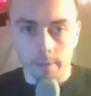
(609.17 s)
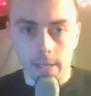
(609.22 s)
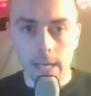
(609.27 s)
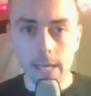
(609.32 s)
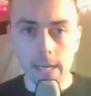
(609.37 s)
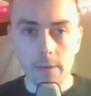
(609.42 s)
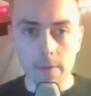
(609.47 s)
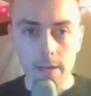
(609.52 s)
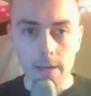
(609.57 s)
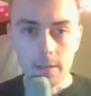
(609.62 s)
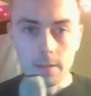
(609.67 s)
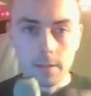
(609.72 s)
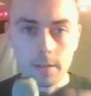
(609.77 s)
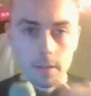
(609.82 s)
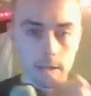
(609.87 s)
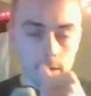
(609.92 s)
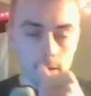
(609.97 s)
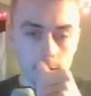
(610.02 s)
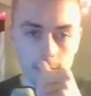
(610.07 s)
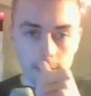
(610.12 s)
Anyways,
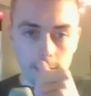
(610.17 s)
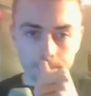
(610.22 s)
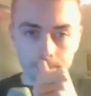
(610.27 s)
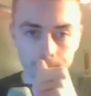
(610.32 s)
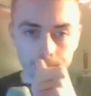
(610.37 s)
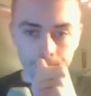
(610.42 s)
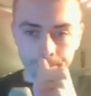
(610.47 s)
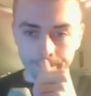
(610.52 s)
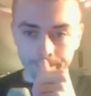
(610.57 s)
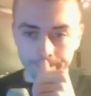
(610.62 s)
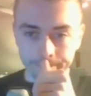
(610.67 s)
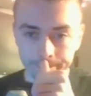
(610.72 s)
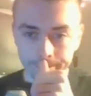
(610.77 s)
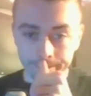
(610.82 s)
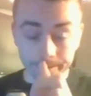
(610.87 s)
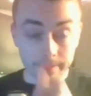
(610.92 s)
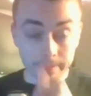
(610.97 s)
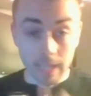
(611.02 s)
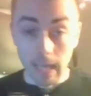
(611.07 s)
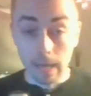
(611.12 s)

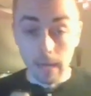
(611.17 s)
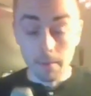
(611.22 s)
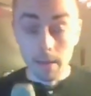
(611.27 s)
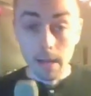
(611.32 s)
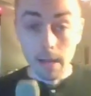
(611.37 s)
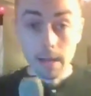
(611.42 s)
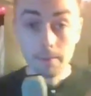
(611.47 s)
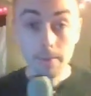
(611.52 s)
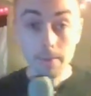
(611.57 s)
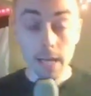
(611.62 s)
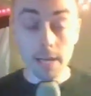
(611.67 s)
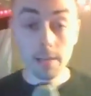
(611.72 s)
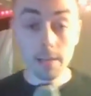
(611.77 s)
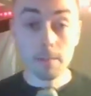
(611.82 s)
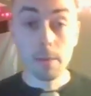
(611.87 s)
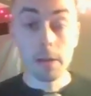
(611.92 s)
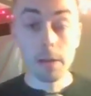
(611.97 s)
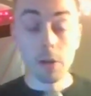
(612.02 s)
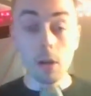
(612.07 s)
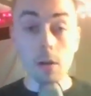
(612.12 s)
that is
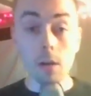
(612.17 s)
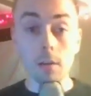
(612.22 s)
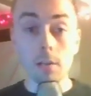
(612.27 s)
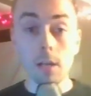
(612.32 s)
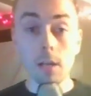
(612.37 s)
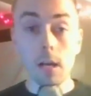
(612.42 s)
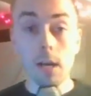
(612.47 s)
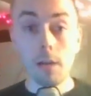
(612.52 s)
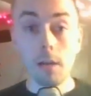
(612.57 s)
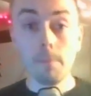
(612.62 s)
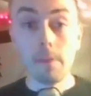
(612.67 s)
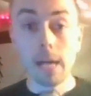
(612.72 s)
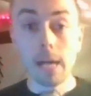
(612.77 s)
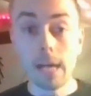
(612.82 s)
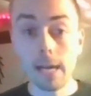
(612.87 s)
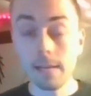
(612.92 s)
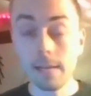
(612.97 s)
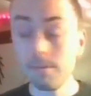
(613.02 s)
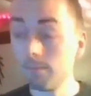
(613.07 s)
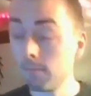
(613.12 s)
about all.
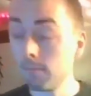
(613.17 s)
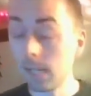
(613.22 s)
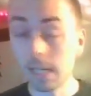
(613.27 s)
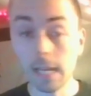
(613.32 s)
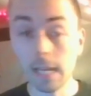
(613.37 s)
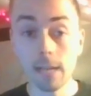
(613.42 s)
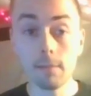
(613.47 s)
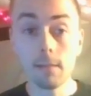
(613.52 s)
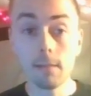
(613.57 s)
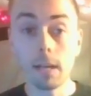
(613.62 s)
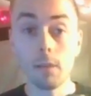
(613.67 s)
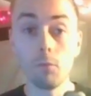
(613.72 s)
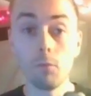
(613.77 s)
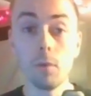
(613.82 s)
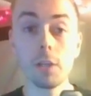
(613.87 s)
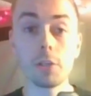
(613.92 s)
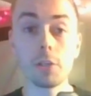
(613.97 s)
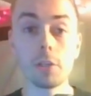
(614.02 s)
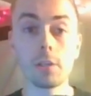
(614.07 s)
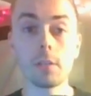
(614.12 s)
I
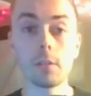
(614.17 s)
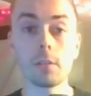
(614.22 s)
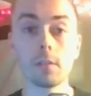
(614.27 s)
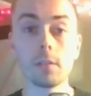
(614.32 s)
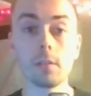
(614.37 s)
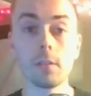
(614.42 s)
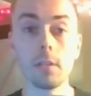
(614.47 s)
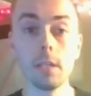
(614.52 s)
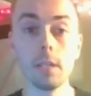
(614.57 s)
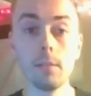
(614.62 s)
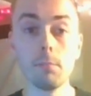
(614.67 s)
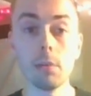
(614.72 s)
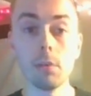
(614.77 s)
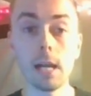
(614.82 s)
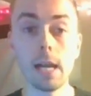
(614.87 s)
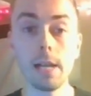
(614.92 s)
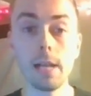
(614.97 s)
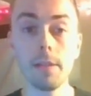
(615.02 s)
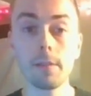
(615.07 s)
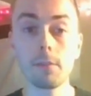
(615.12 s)
wish the
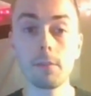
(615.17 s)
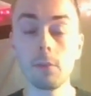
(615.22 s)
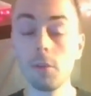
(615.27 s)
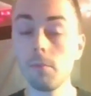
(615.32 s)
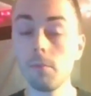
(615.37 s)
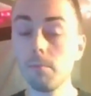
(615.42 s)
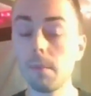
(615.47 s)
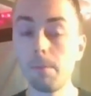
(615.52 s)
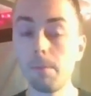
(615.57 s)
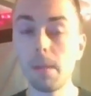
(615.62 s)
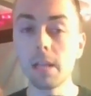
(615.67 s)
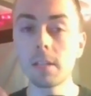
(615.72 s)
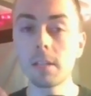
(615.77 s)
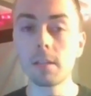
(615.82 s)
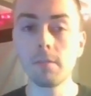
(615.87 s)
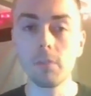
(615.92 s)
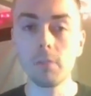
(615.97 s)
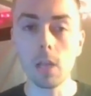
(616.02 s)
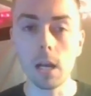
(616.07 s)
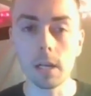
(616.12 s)
bride and the groom the
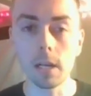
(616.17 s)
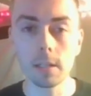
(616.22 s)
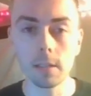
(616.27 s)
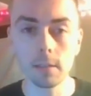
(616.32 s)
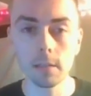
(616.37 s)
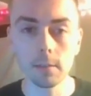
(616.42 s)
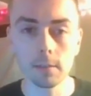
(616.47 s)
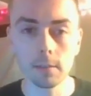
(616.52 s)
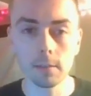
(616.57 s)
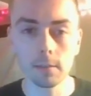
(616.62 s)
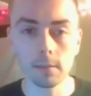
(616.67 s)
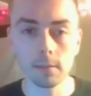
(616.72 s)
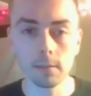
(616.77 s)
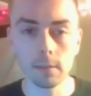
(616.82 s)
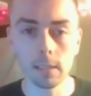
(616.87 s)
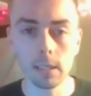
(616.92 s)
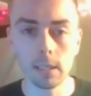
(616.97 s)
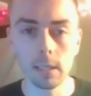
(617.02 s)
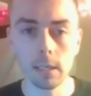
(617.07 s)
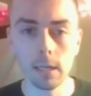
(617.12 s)
best of luck
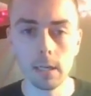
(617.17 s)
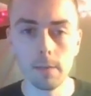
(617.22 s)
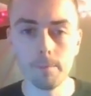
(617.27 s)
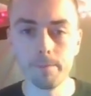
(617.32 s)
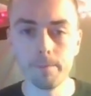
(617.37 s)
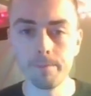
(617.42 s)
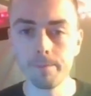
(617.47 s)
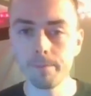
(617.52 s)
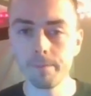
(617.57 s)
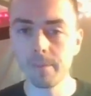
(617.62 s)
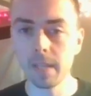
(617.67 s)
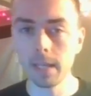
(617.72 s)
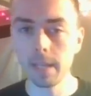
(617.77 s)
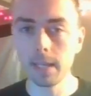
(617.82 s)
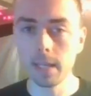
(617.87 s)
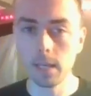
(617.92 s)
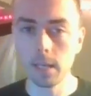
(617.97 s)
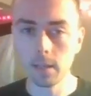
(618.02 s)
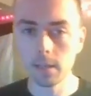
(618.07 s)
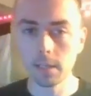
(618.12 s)

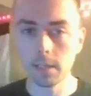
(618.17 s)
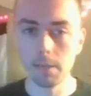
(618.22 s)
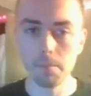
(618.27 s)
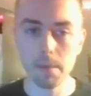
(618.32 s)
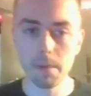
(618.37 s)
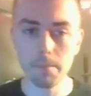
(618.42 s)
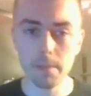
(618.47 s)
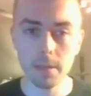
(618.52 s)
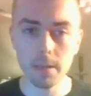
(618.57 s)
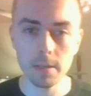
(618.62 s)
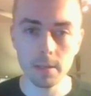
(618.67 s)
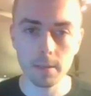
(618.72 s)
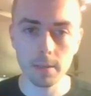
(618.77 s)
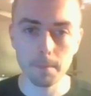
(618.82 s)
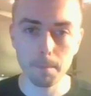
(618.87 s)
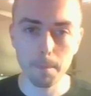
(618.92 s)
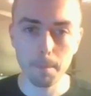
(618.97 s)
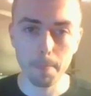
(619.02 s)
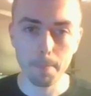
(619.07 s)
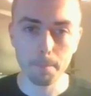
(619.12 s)
in their commitment.
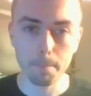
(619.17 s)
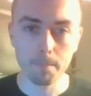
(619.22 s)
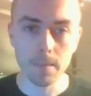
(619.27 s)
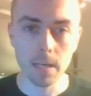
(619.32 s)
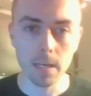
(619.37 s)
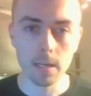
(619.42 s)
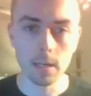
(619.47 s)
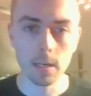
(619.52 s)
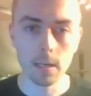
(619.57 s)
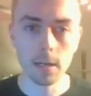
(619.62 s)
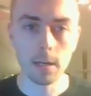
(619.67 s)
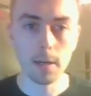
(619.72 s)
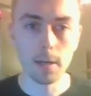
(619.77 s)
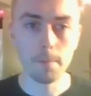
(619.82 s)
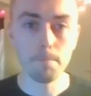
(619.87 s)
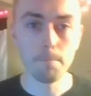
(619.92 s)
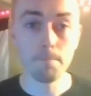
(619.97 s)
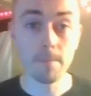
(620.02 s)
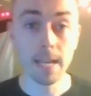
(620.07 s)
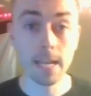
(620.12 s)

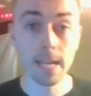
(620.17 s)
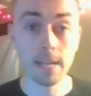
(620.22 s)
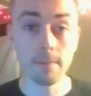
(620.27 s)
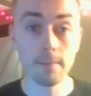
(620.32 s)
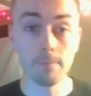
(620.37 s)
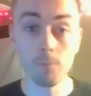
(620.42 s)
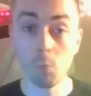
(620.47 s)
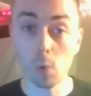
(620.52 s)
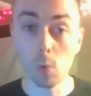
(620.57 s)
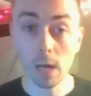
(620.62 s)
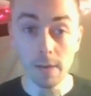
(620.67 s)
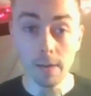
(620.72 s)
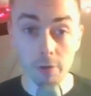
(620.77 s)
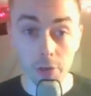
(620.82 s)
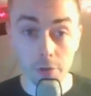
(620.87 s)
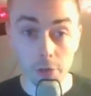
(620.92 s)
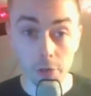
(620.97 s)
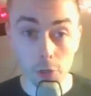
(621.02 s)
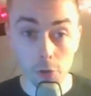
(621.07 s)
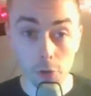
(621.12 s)
And whatever
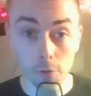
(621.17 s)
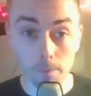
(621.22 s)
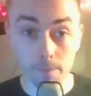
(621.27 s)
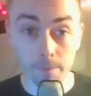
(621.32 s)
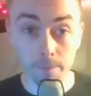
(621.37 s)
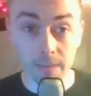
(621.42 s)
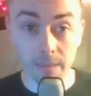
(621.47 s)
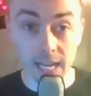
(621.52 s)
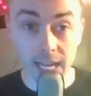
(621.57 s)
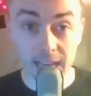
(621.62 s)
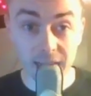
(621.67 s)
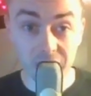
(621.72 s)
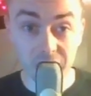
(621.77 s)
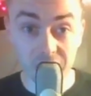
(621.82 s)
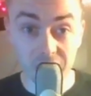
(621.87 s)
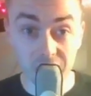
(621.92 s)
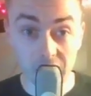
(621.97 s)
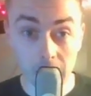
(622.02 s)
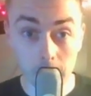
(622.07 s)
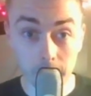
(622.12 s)
you do,
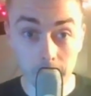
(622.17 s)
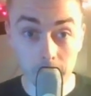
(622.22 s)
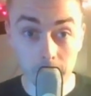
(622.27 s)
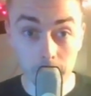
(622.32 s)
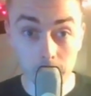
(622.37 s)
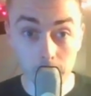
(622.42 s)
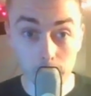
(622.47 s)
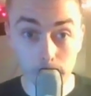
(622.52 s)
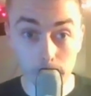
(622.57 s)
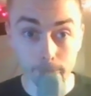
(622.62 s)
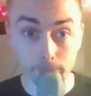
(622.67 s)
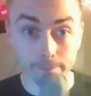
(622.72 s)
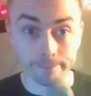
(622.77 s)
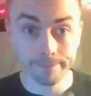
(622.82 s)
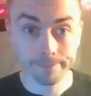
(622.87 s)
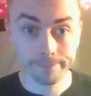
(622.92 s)
stay off YouTube.